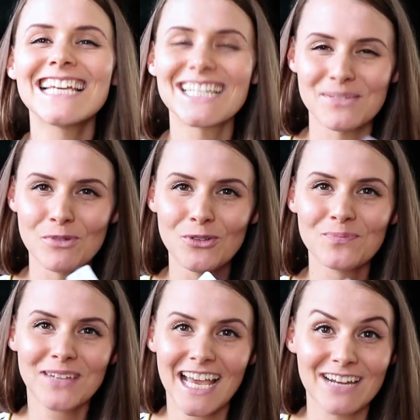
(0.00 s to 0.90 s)
a small,
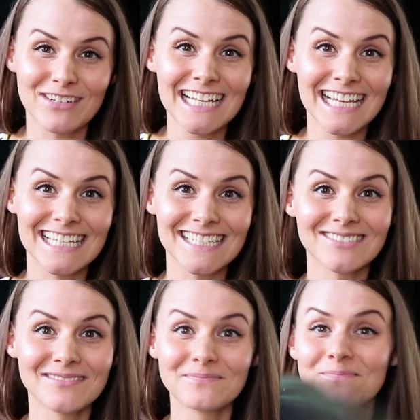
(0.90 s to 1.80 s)
and I really like it.
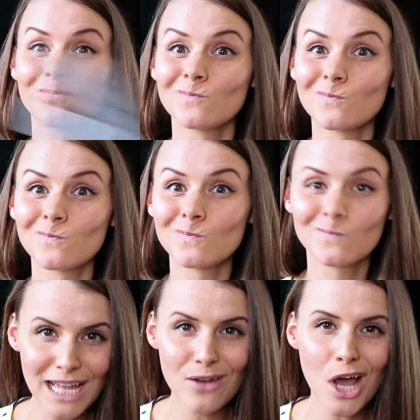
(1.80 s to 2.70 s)

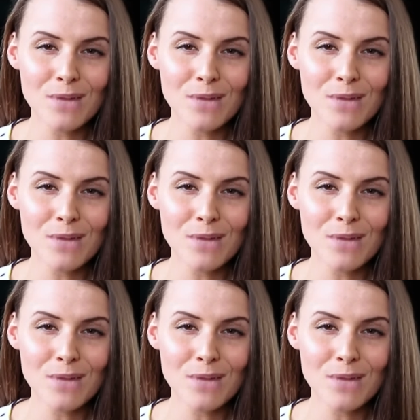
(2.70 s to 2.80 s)
Now,